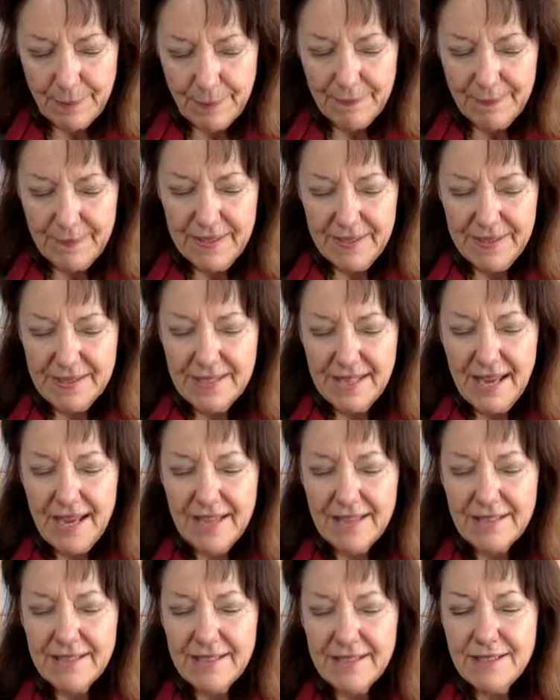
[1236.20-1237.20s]
the
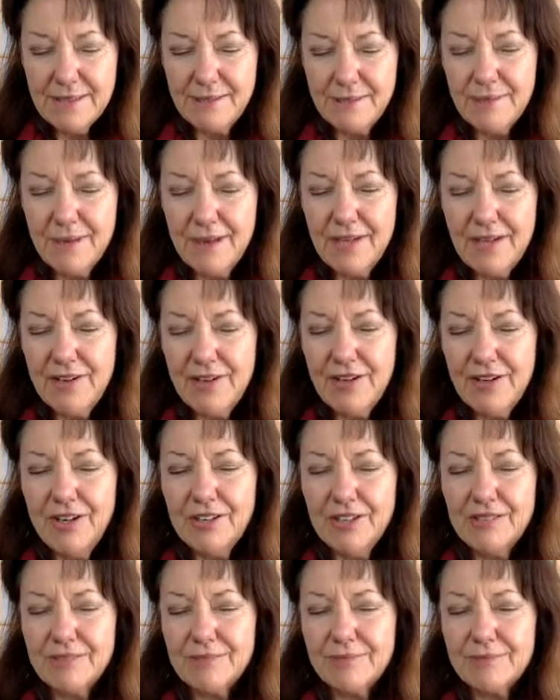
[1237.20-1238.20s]
sadness in my
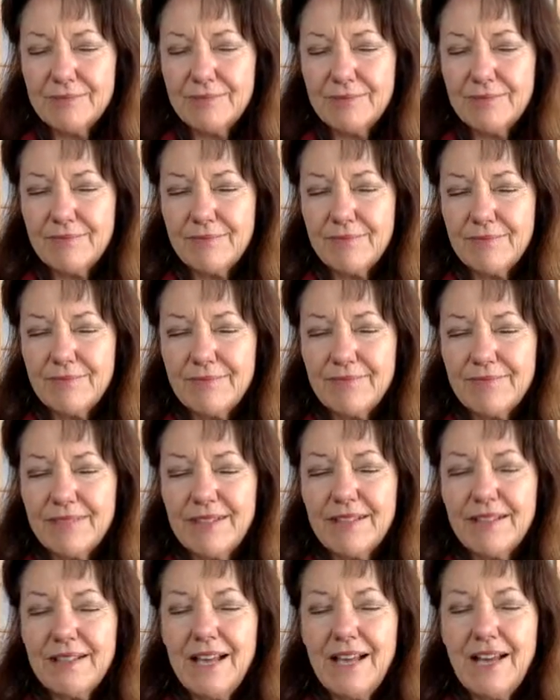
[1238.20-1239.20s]
heart
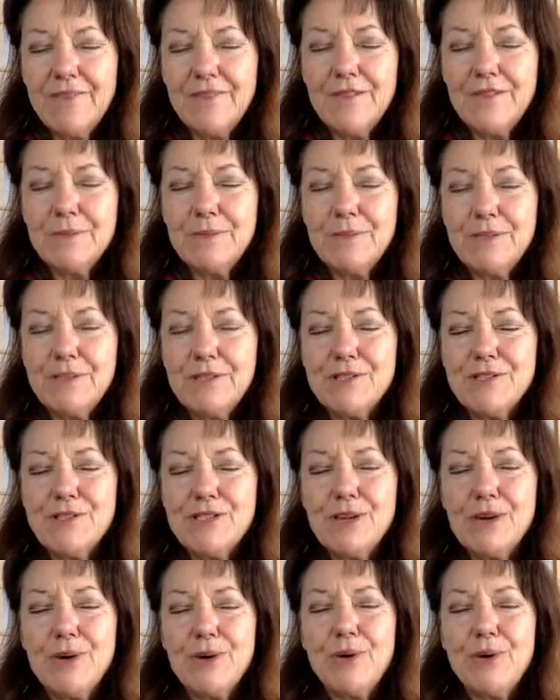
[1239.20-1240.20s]
that life has been
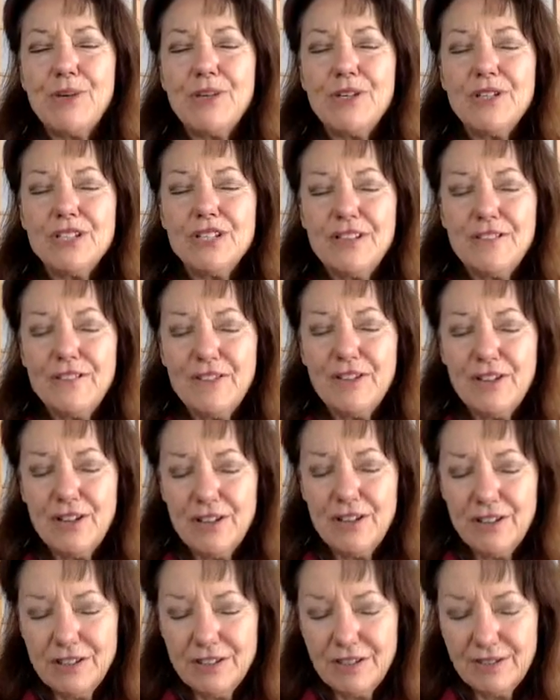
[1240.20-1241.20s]
so
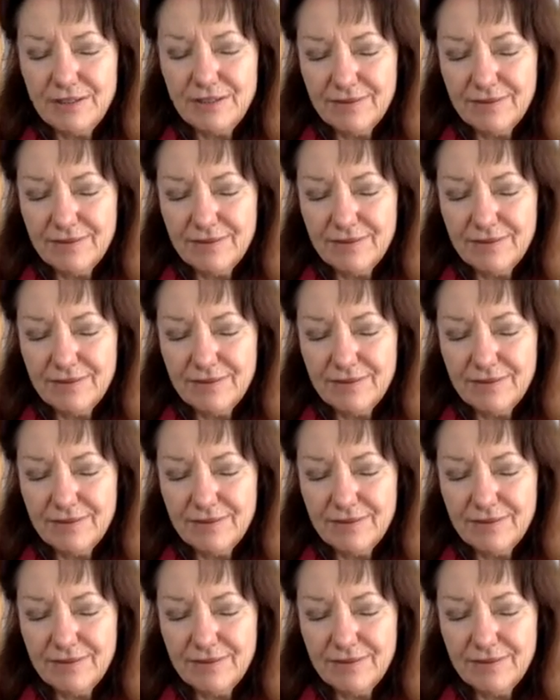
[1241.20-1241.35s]
difficult,